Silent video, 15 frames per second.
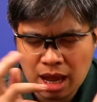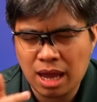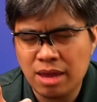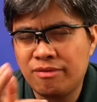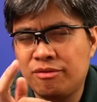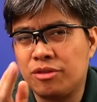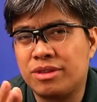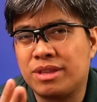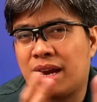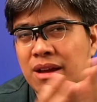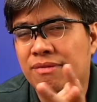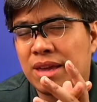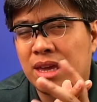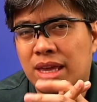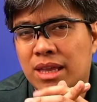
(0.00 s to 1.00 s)
foot
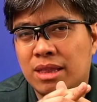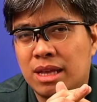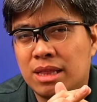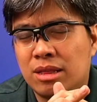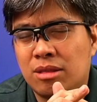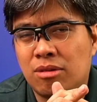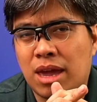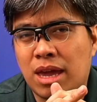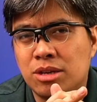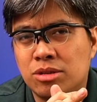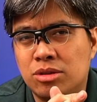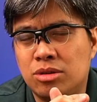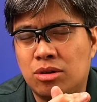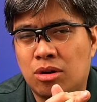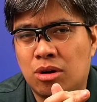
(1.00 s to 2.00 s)
traffic in that
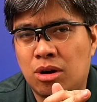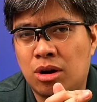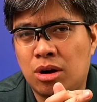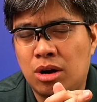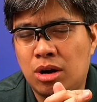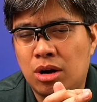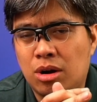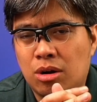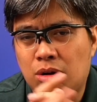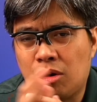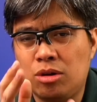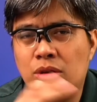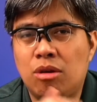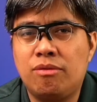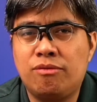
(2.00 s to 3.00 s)
location or
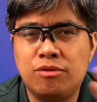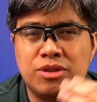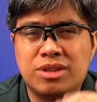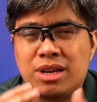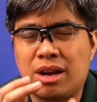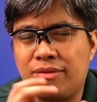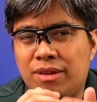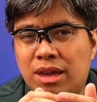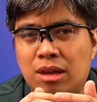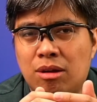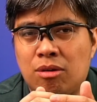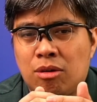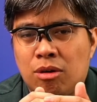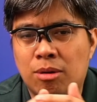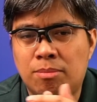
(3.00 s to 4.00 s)
low foot traffic,
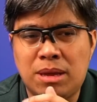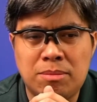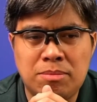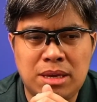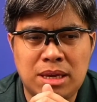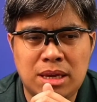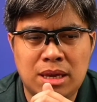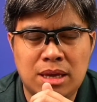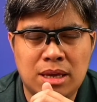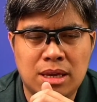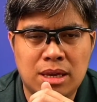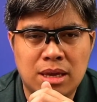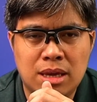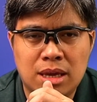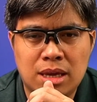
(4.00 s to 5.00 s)
or maybe
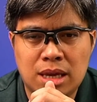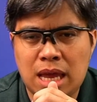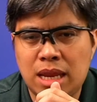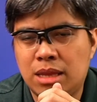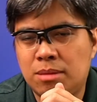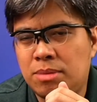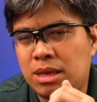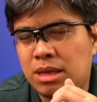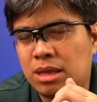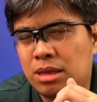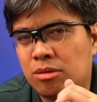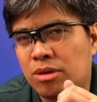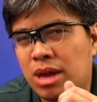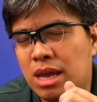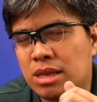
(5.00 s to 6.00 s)
can it be
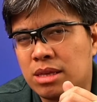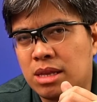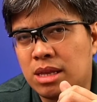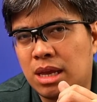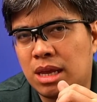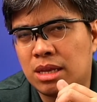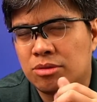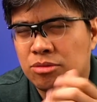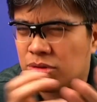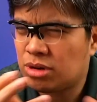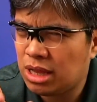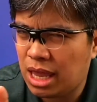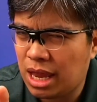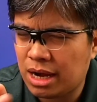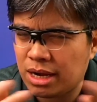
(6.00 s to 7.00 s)
located in
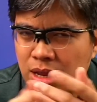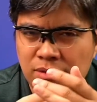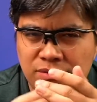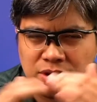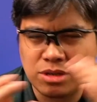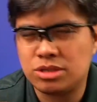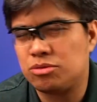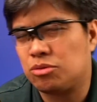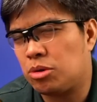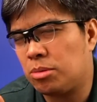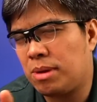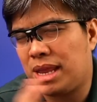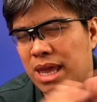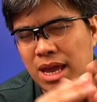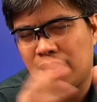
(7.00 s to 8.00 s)
rural area versus
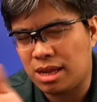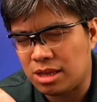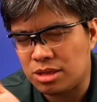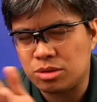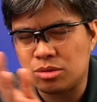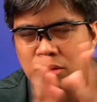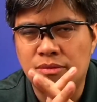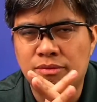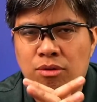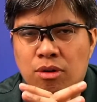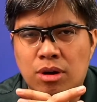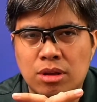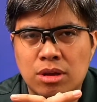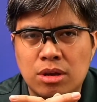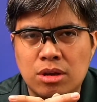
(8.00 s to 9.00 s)
urban area and so forth.